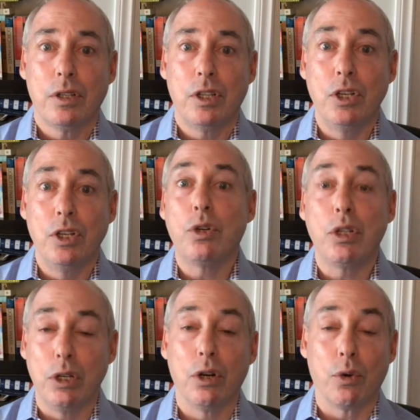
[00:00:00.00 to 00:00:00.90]
the
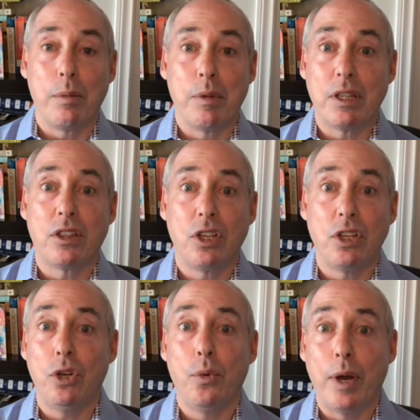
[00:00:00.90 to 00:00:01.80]
nuclear agreement that the
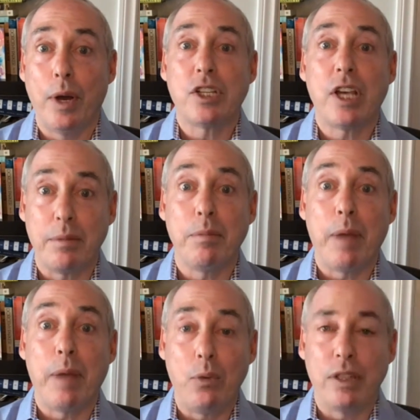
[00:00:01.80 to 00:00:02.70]
U.S. had
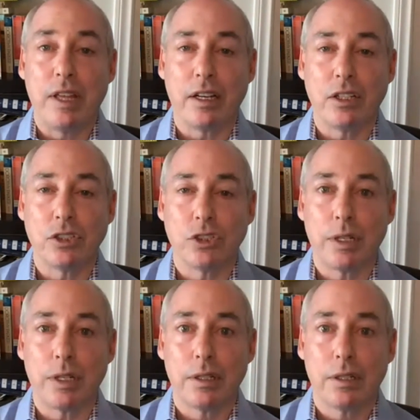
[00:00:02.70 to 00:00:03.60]
made with that
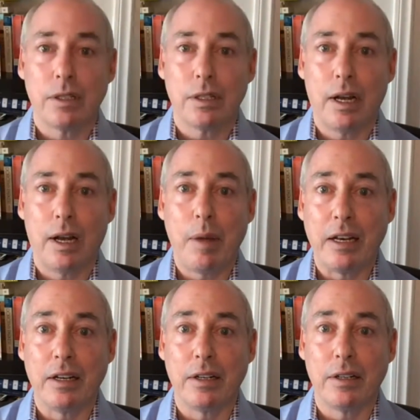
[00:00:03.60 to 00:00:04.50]
country
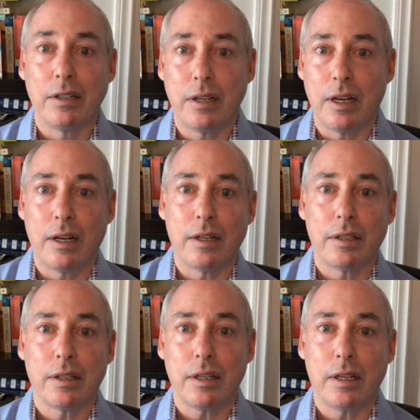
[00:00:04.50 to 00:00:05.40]
and
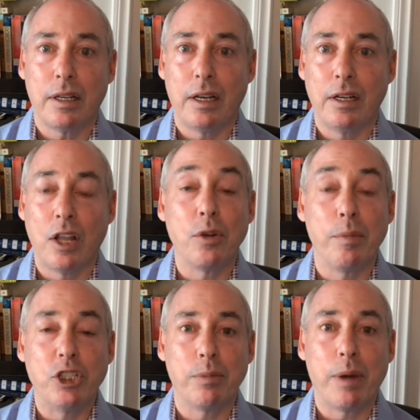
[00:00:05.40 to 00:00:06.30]
other
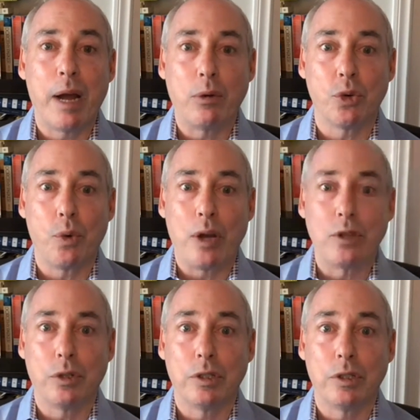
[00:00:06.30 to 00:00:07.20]
major powers around the
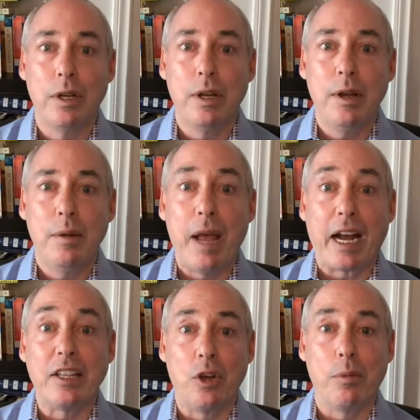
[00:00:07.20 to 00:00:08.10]
world
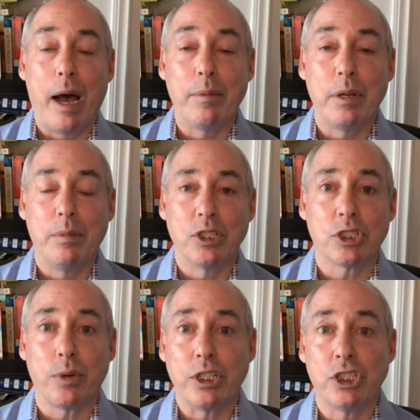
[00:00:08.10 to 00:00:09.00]
back in the Obama
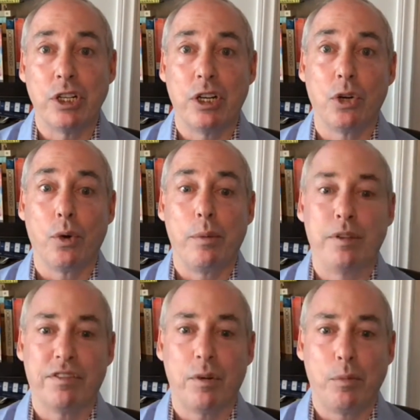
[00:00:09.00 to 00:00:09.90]
administration, an
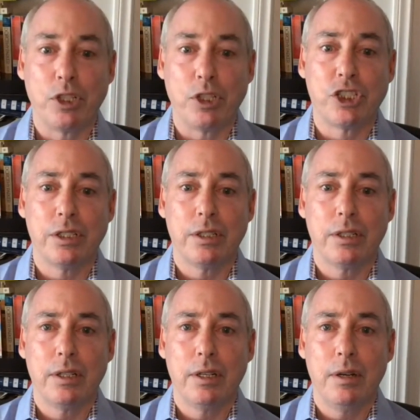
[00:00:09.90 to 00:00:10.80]
agreement from which
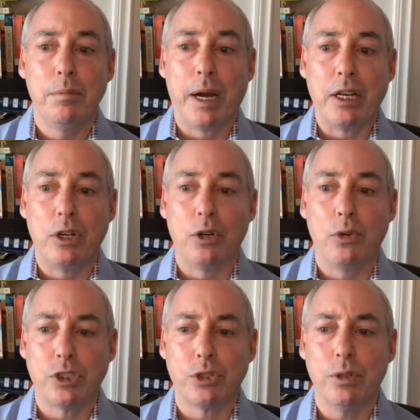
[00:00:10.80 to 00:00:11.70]
Biden
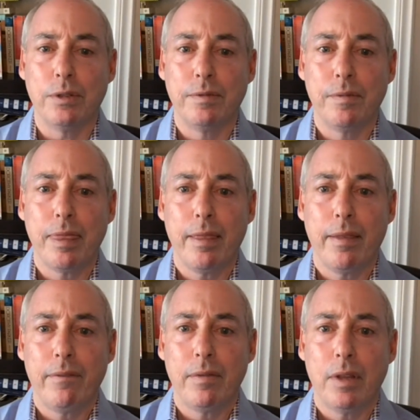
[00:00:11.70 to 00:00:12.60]
withdrew.
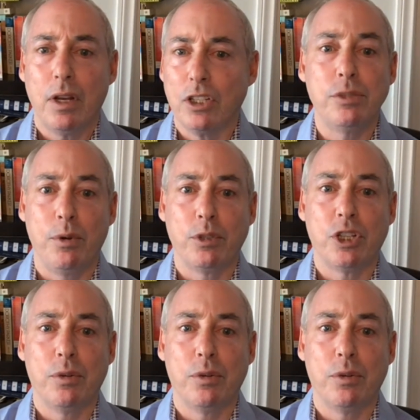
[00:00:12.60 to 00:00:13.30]
Excuse me,